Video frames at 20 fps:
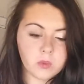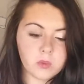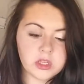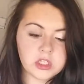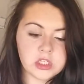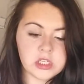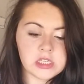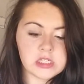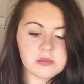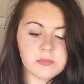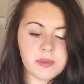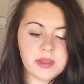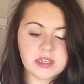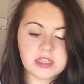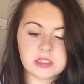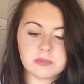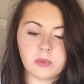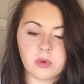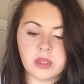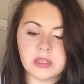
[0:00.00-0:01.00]
Which is a bit
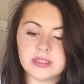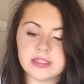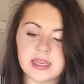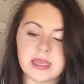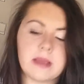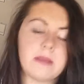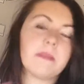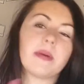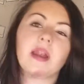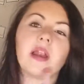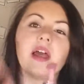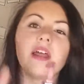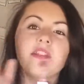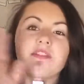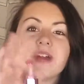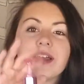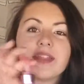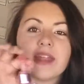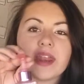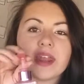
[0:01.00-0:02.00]
disappointing, but I like
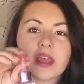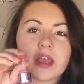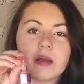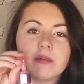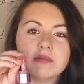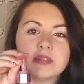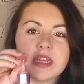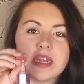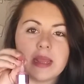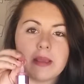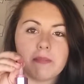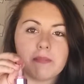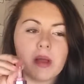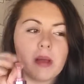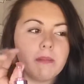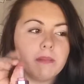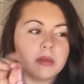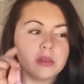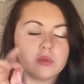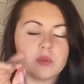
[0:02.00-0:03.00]
the fact that it comes in a
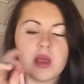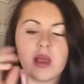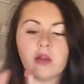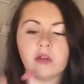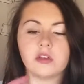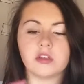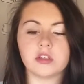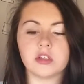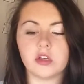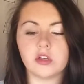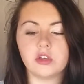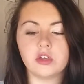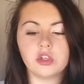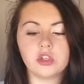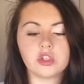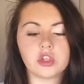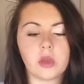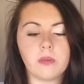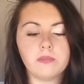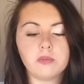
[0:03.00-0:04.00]
pump as well, so you
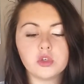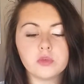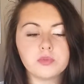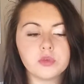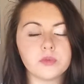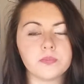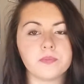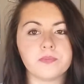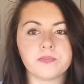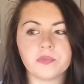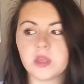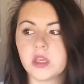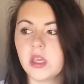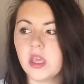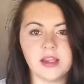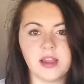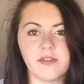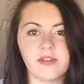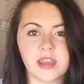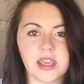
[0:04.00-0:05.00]
just go chup chup.
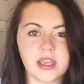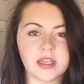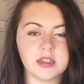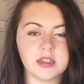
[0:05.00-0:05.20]
Loving